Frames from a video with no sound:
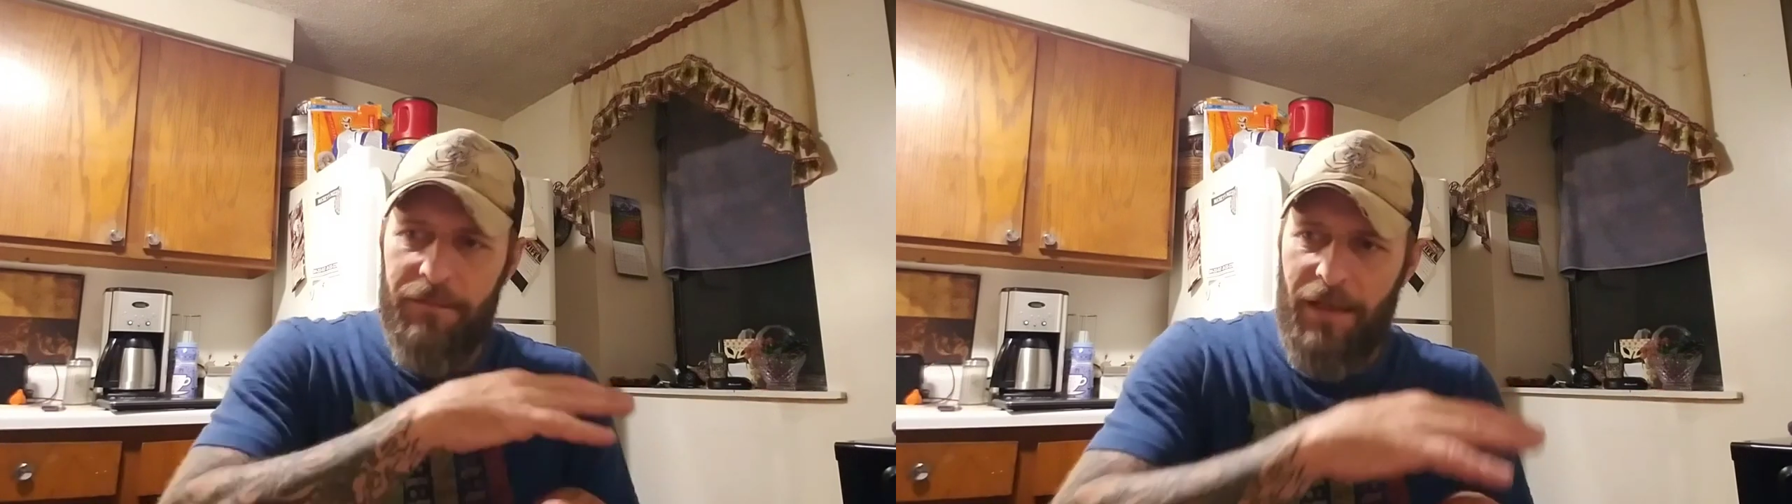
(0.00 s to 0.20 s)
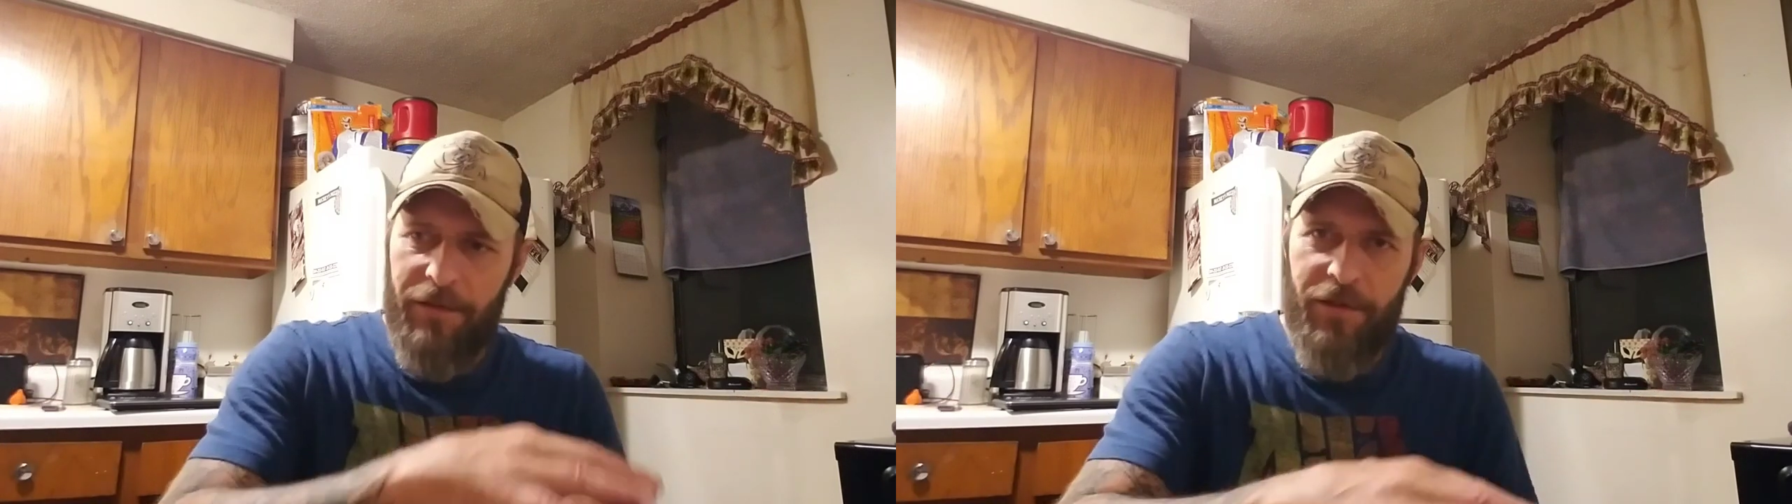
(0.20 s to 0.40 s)

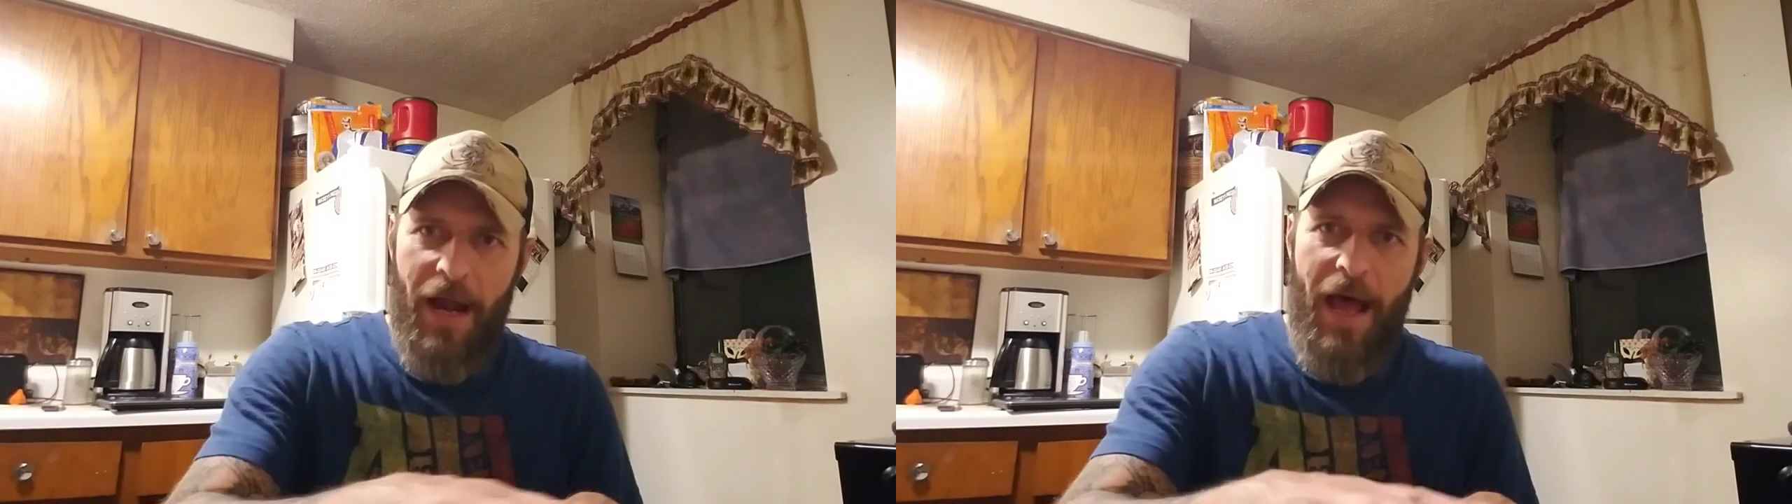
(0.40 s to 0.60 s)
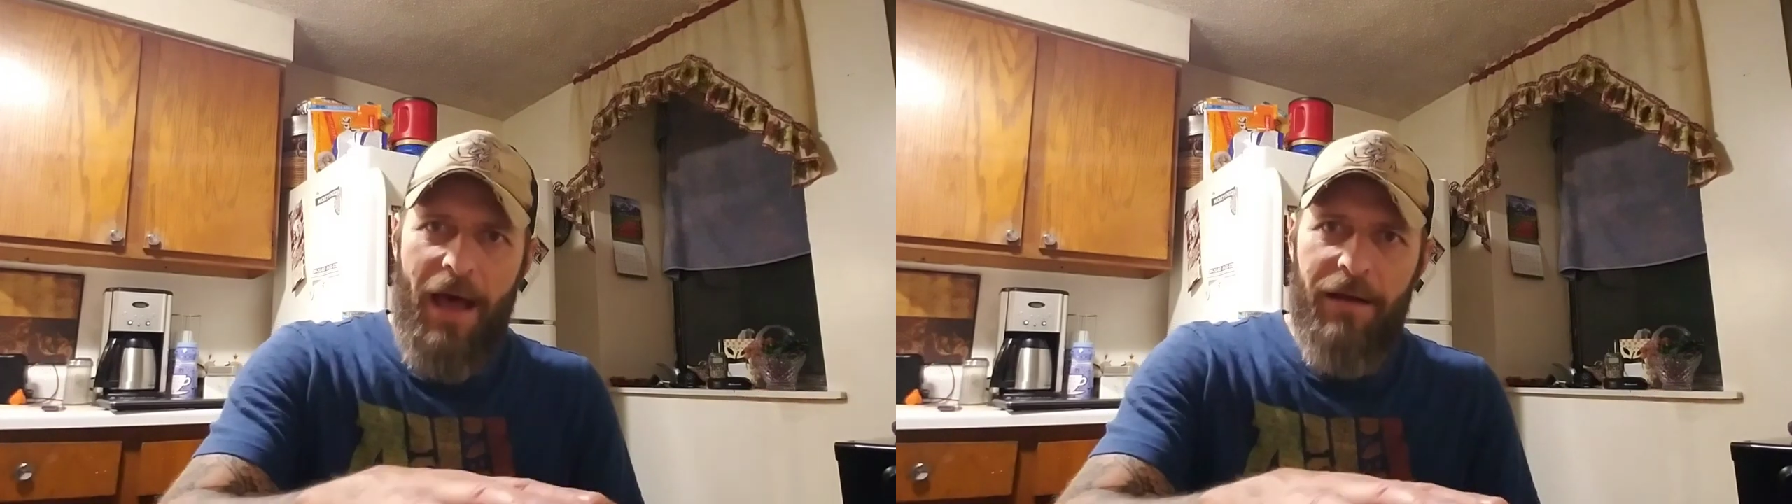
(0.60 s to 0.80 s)
I
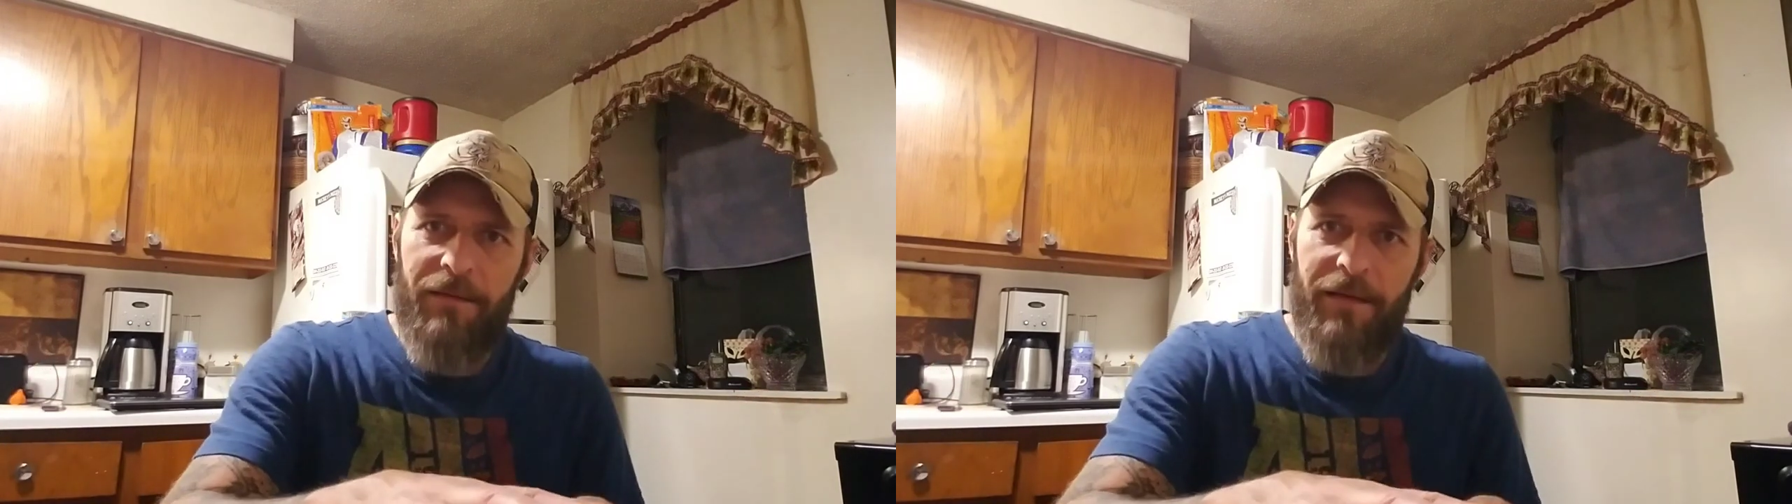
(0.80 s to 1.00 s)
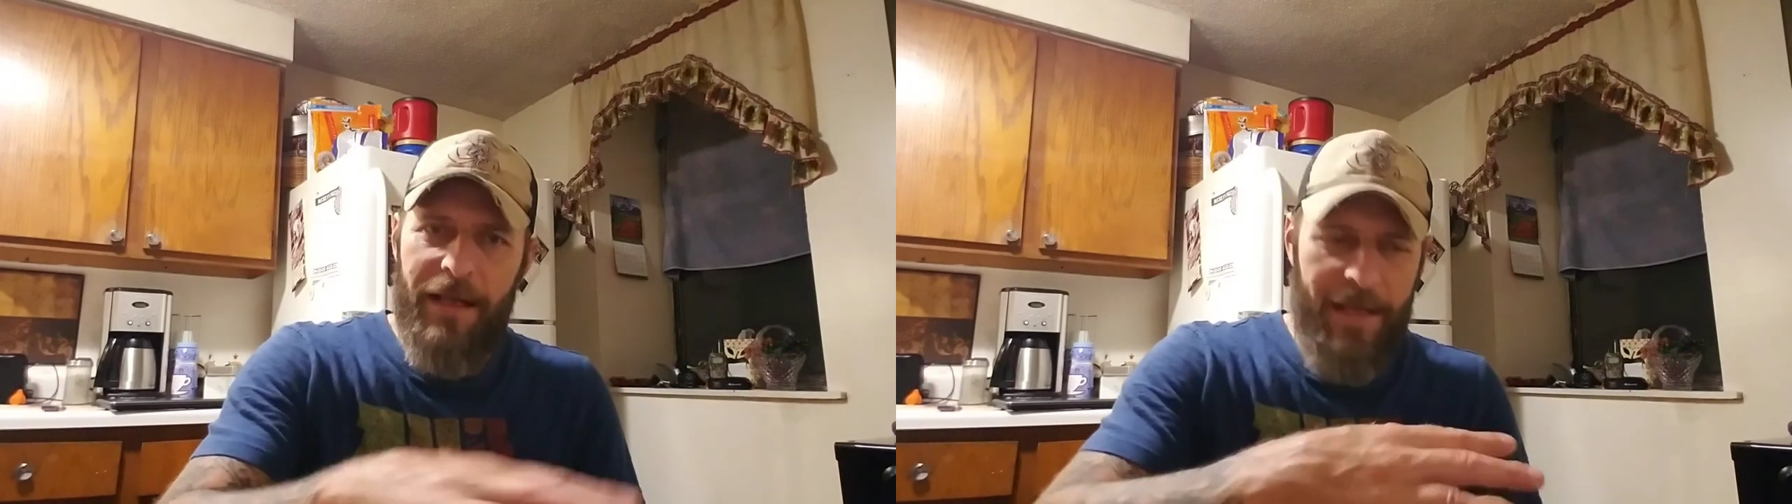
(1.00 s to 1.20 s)
dry
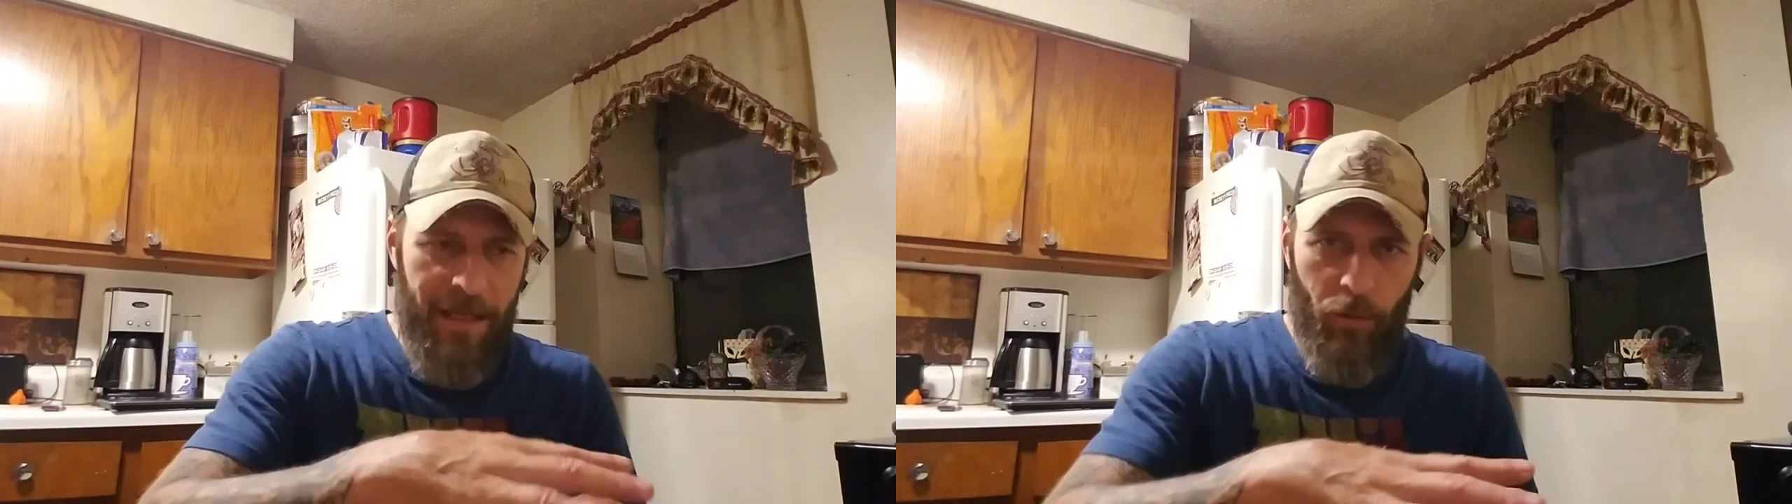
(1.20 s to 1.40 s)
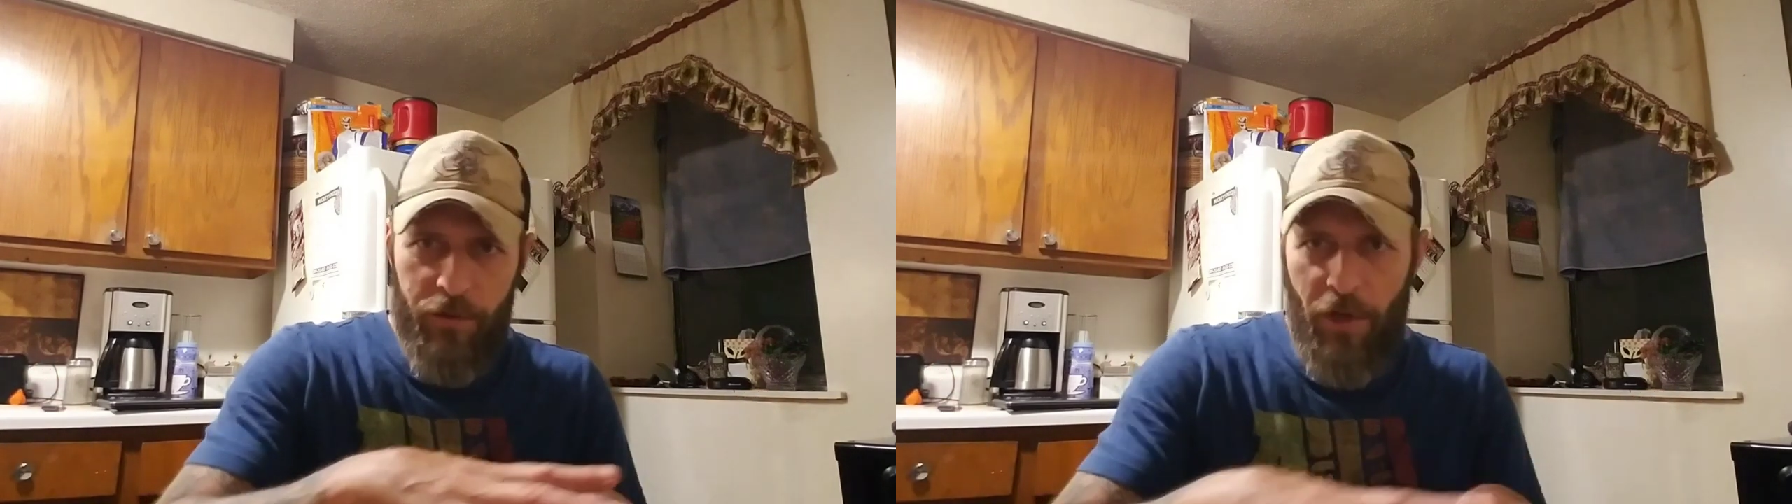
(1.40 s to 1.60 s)
it.
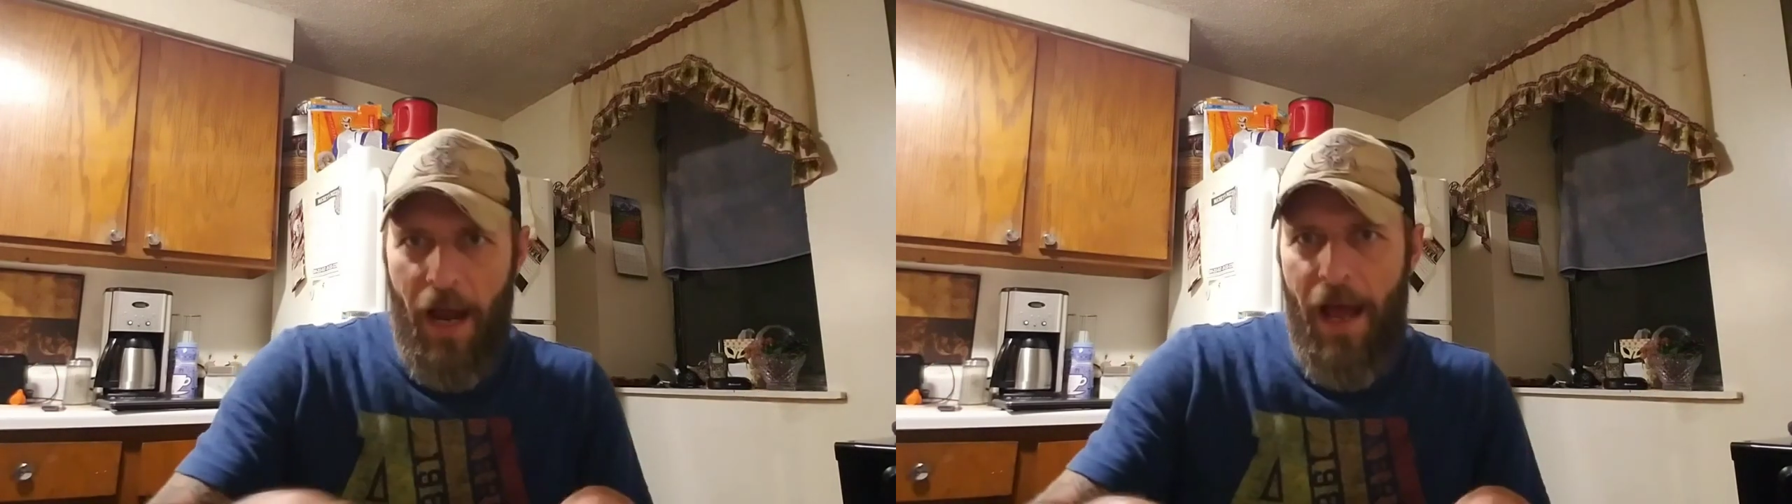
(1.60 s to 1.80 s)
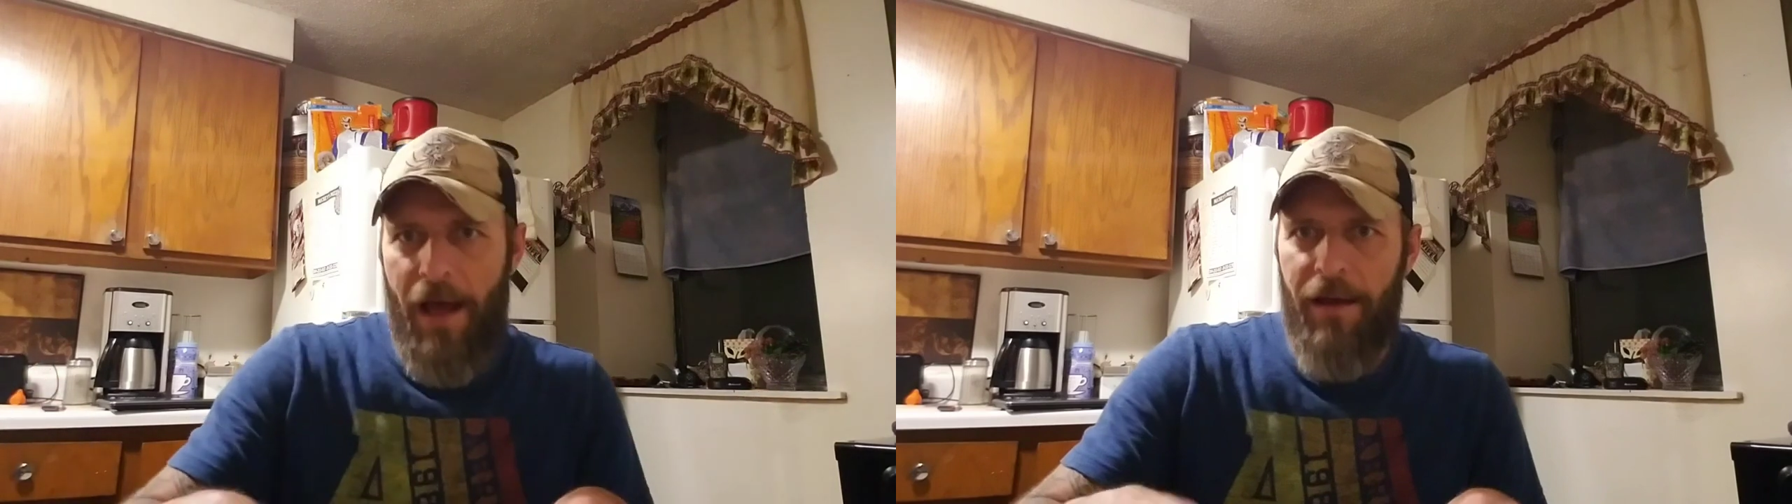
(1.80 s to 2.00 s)
It'll dry.